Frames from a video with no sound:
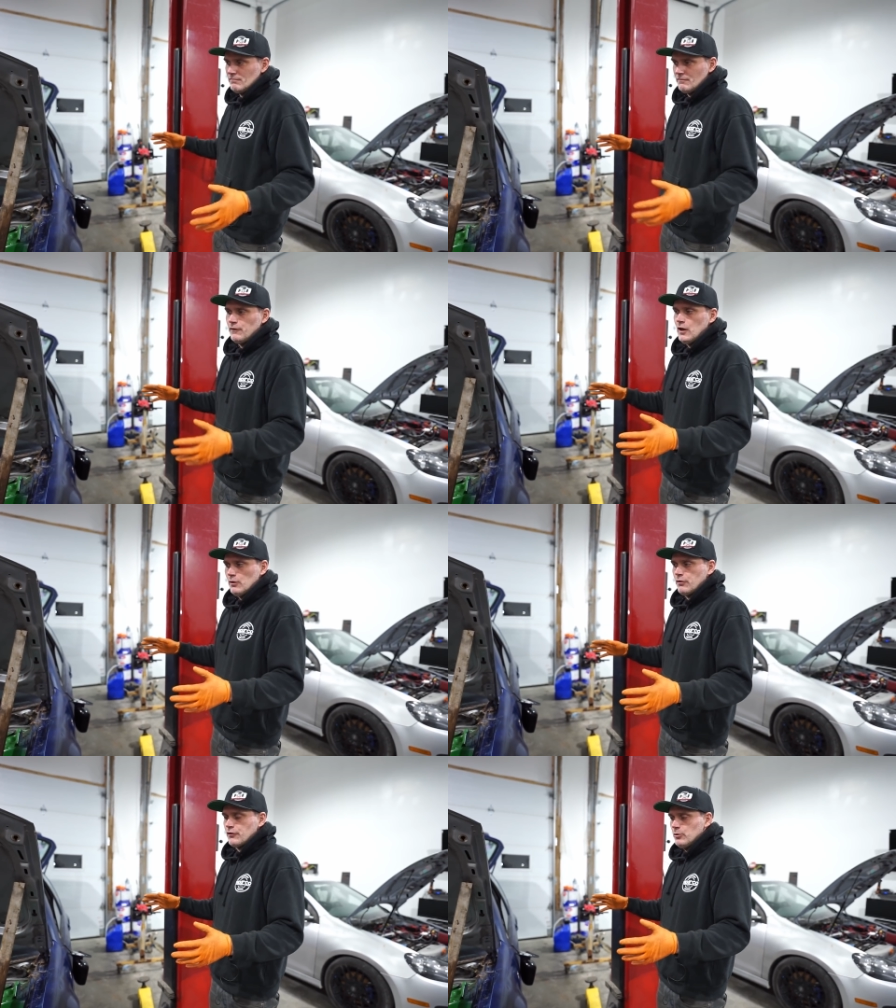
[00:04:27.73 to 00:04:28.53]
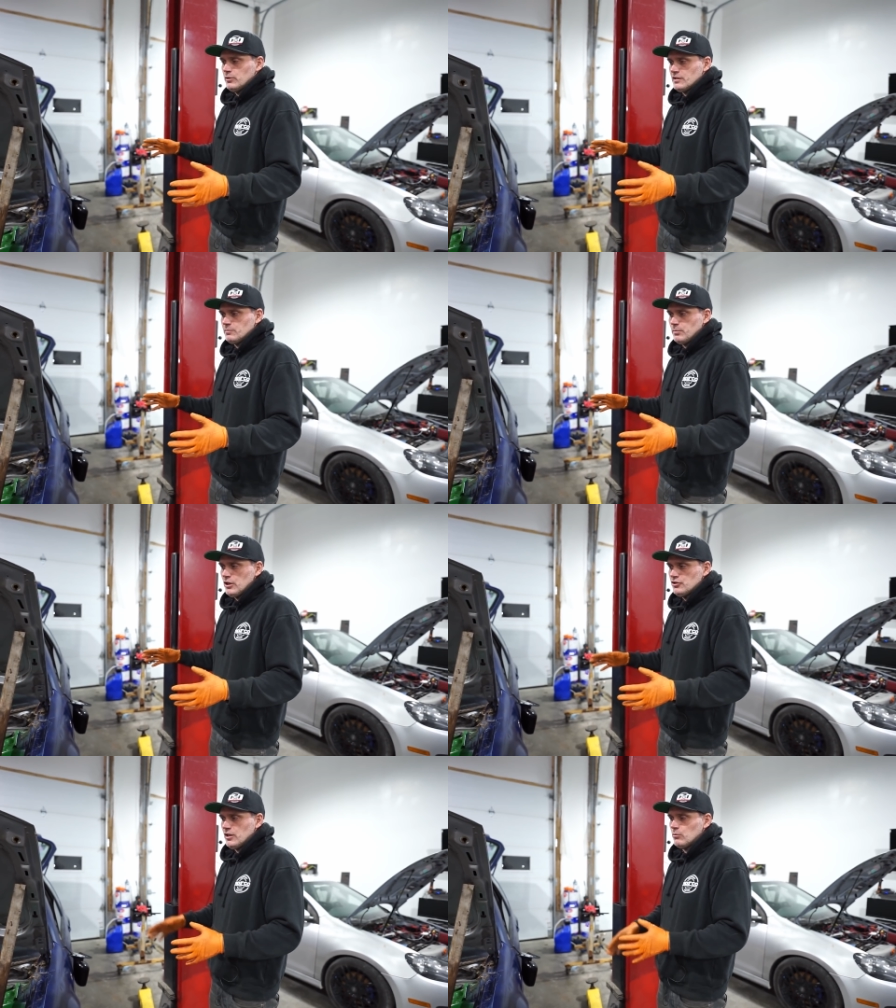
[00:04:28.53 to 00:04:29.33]
follow through with this
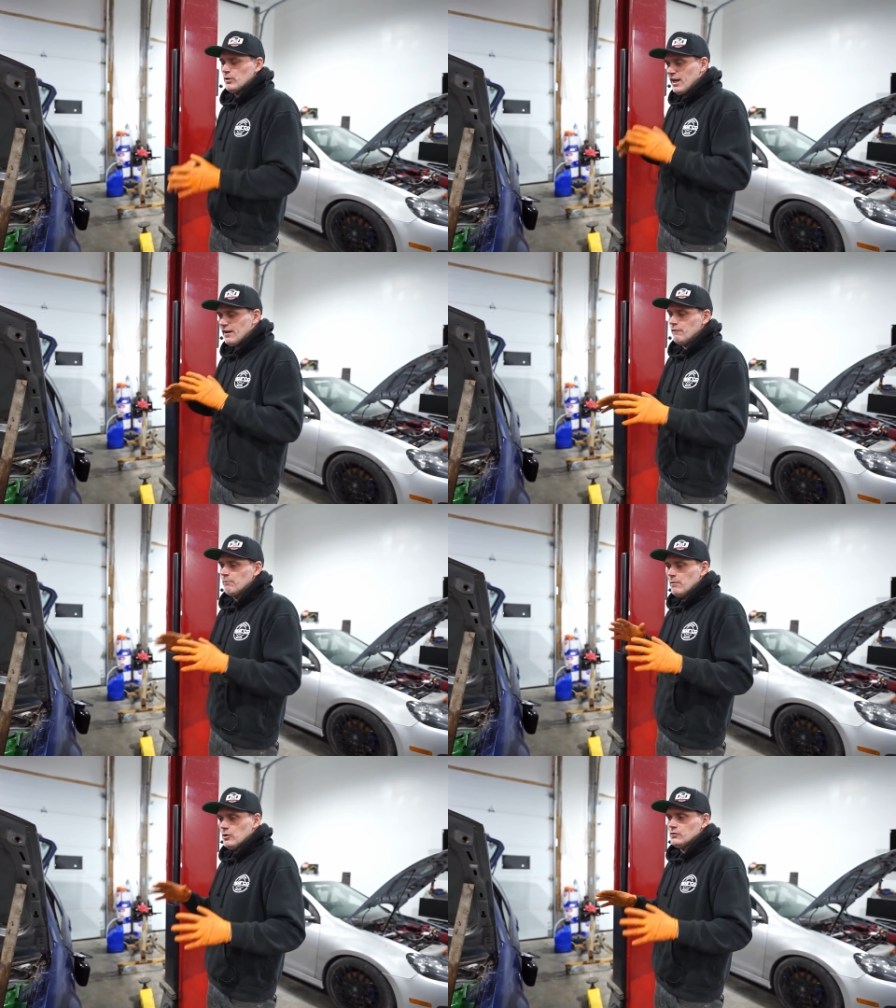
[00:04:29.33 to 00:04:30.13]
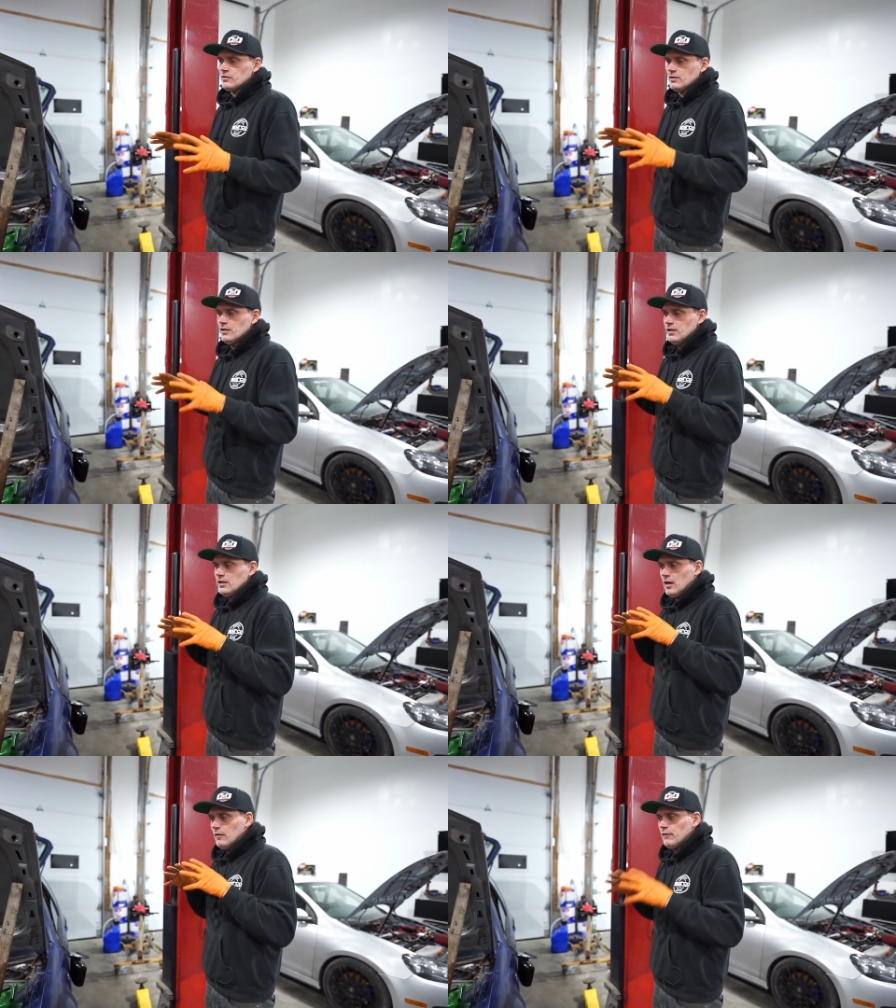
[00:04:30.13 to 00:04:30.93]
project. We have most
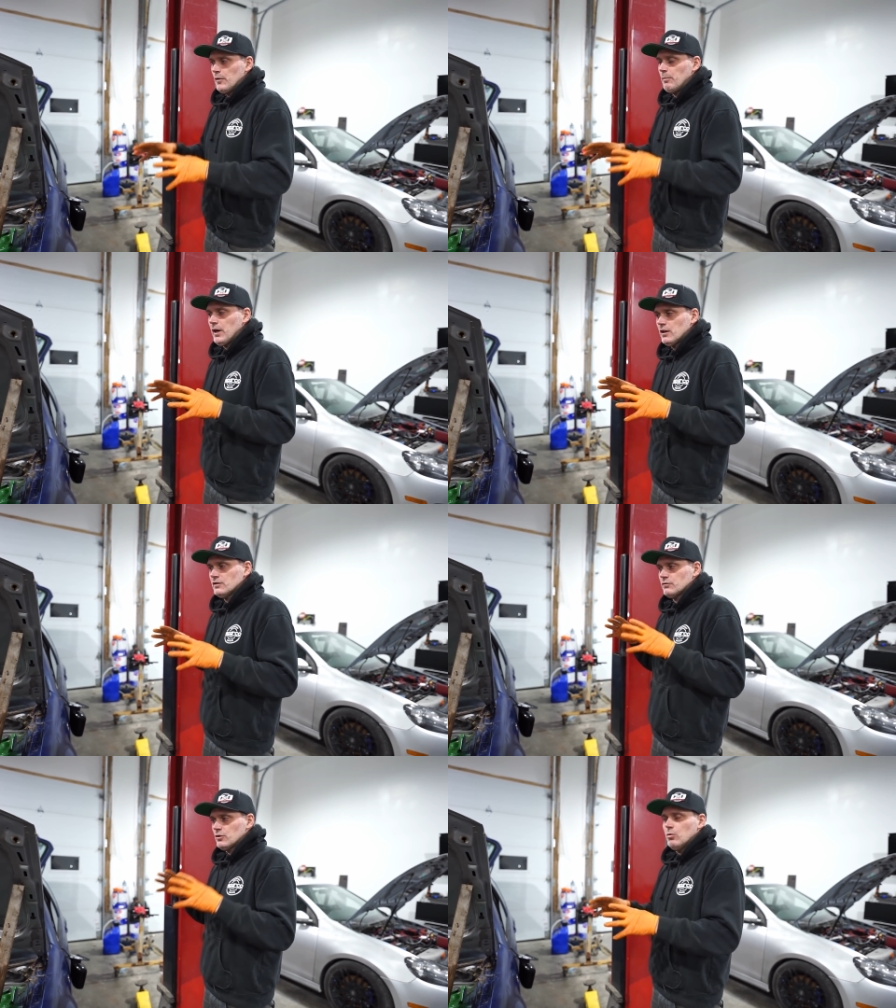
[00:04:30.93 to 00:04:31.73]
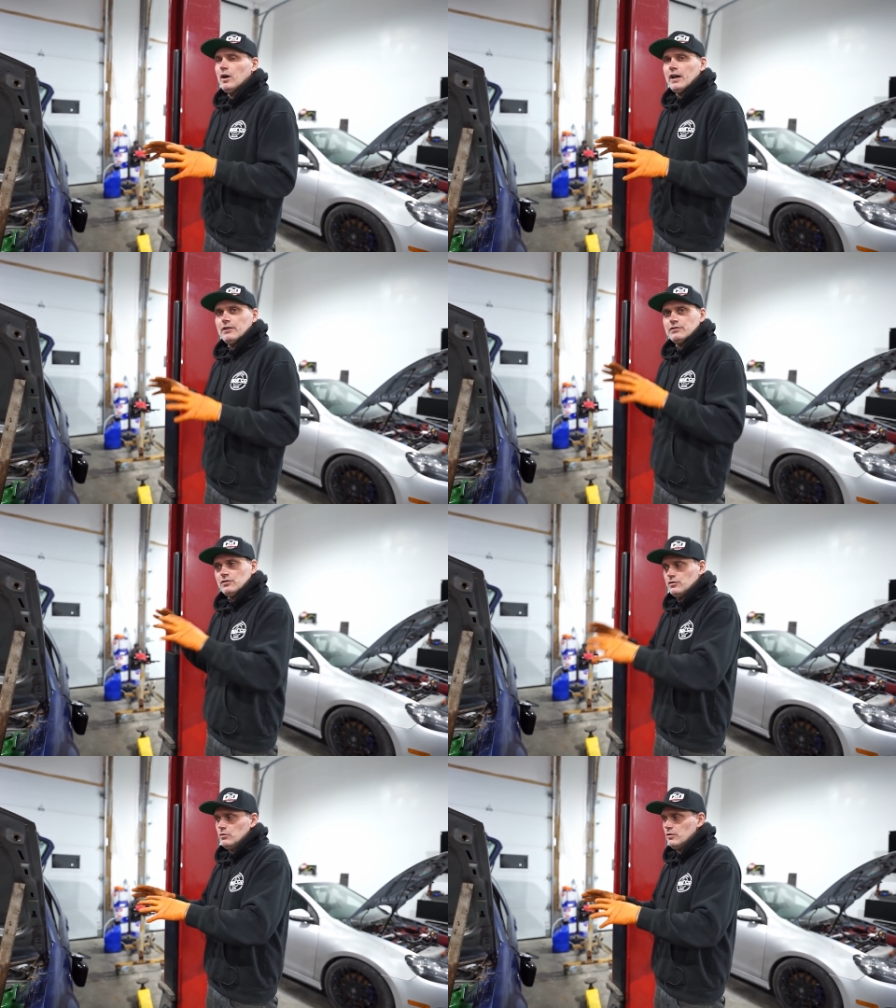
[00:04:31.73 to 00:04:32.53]
of the parts required
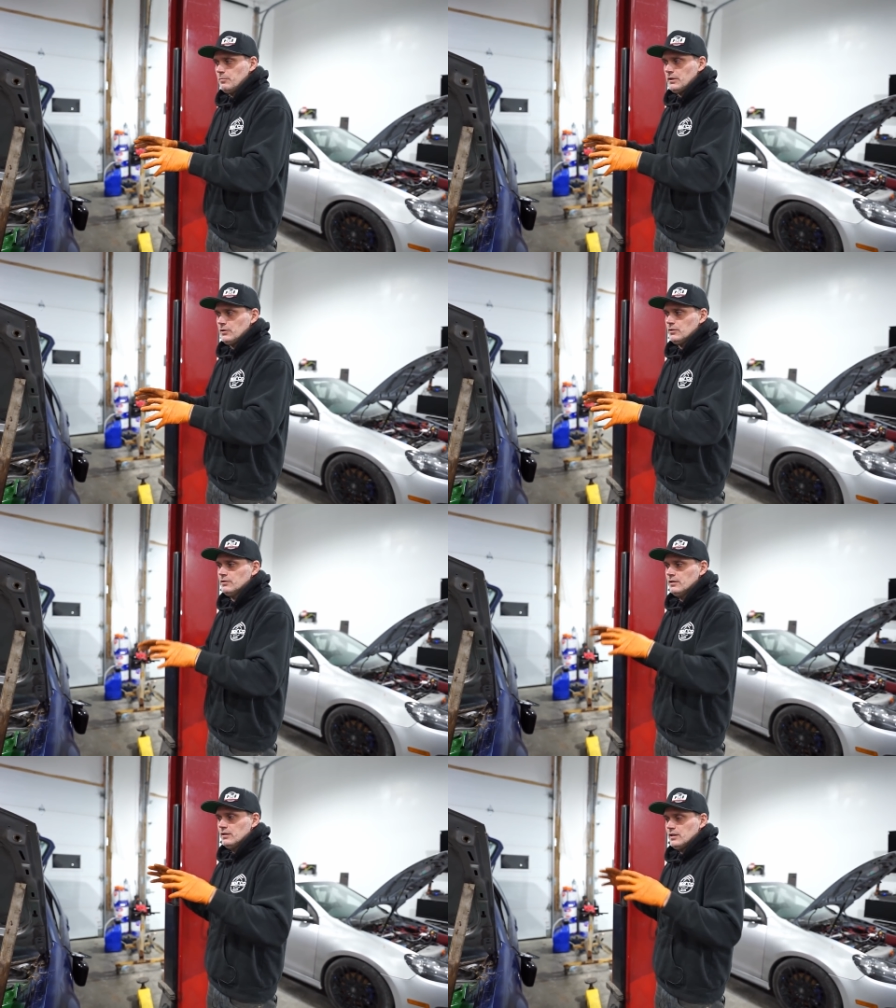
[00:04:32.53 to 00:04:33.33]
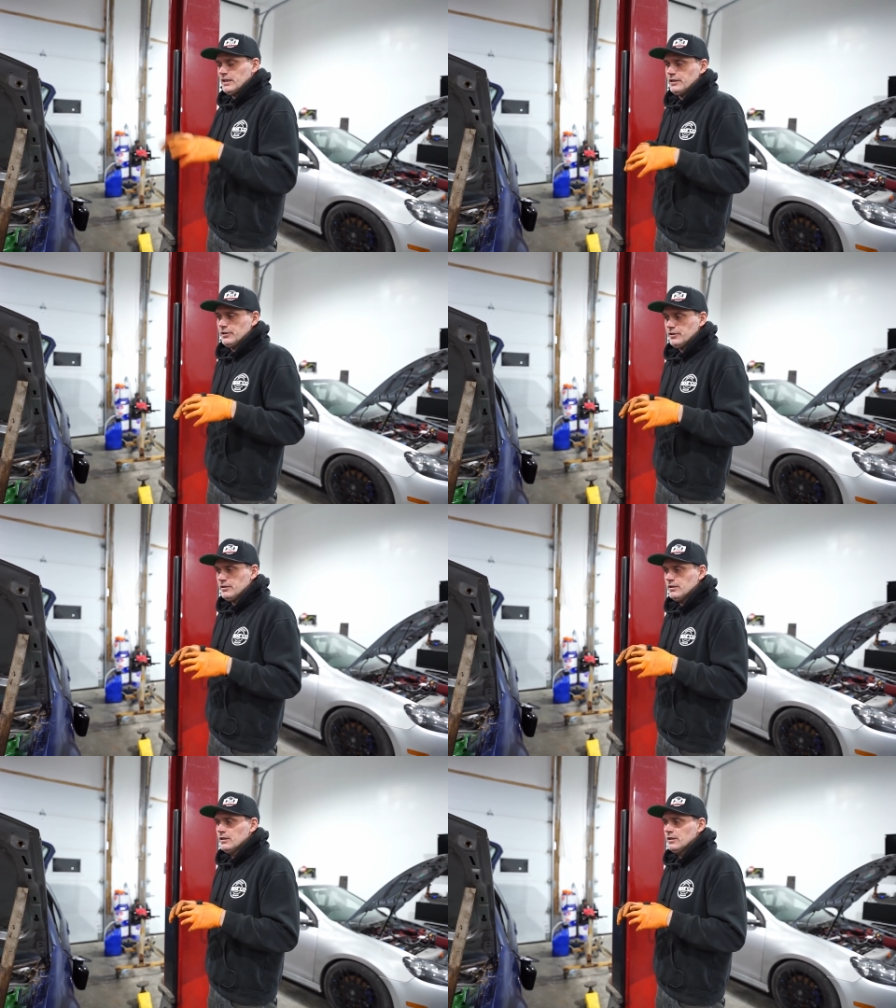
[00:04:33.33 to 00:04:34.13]
to do the build here.